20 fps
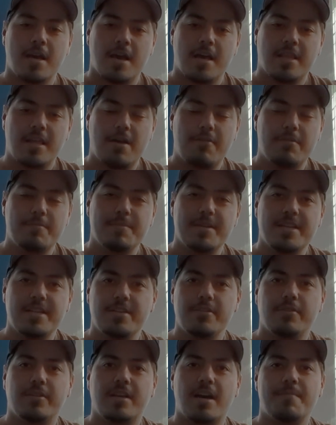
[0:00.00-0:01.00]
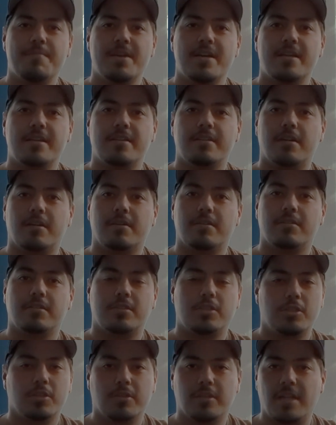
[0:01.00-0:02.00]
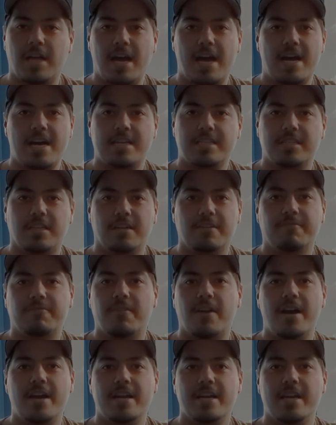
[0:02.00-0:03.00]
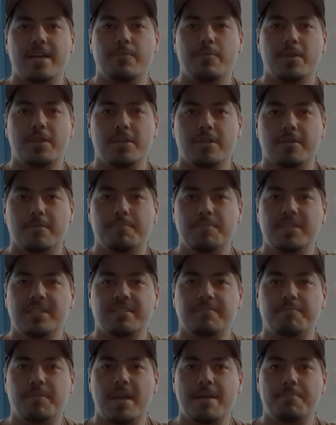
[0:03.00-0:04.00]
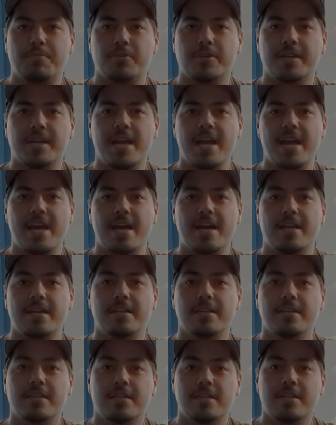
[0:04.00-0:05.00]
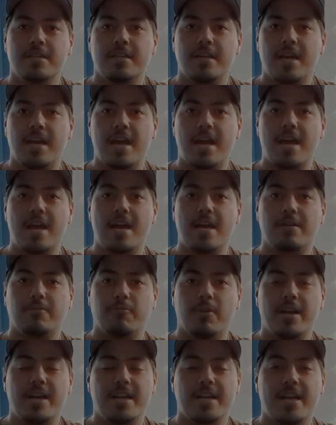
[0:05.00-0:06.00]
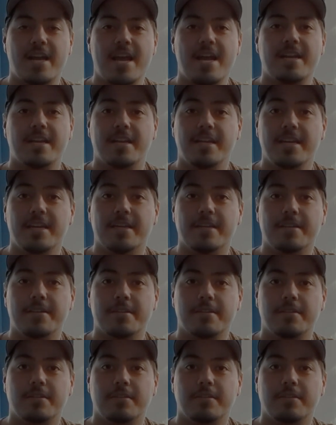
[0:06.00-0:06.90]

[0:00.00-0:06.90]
that would mean you'd come in to class on Friday with your piece of paper in hand and ready to hand it in